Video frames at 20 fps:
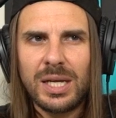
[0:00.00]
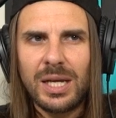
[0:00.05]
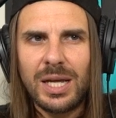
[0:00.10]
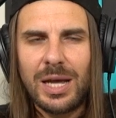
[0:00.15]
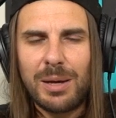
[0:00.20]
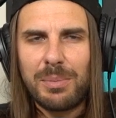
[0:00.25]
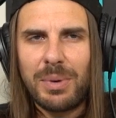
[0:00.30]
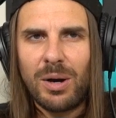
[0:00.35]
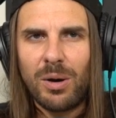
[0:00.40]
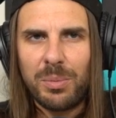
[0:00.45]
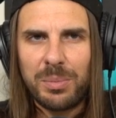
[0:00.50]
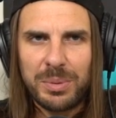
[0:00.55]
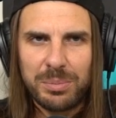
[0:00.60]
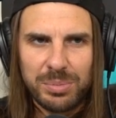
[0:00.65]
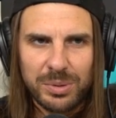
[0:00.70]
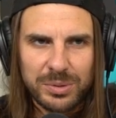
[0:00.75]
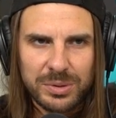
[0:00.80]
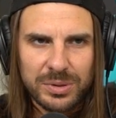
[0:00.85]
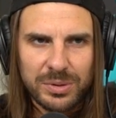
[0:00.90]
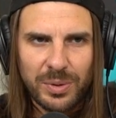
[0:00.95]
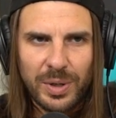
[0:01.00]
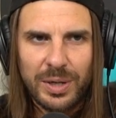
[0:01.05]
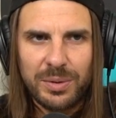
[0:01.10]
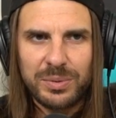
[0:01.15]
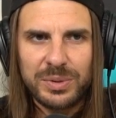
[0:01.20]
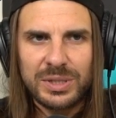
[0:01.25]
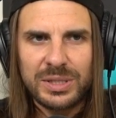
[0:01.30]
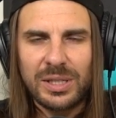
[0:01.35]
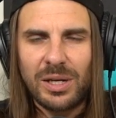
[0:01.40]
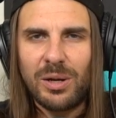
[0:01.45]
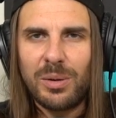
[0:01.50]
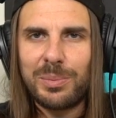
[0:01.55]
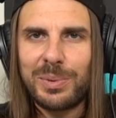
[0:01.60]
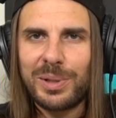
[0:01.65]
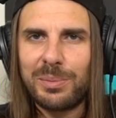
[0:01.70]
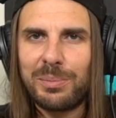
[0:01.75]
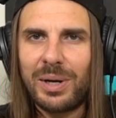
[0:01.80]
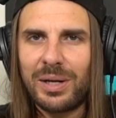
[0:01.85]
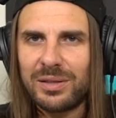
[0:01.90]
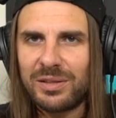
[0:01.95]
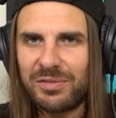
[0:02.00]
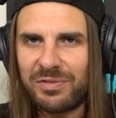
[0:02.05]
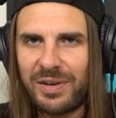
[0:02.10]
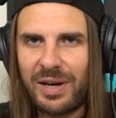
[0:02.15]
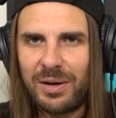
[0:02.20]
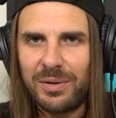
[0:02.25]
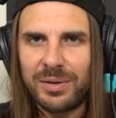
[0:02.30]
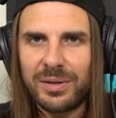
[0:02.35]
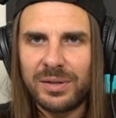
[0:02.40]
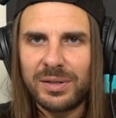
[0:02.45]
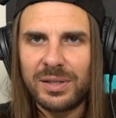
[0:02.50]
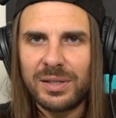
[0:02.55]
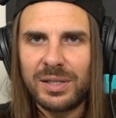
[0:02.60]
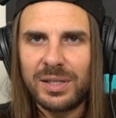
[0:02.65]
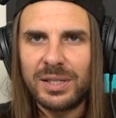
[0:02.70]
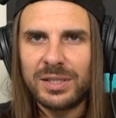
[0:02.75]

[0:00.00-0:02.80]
And my homie Bruce Gray was telling me about the founder.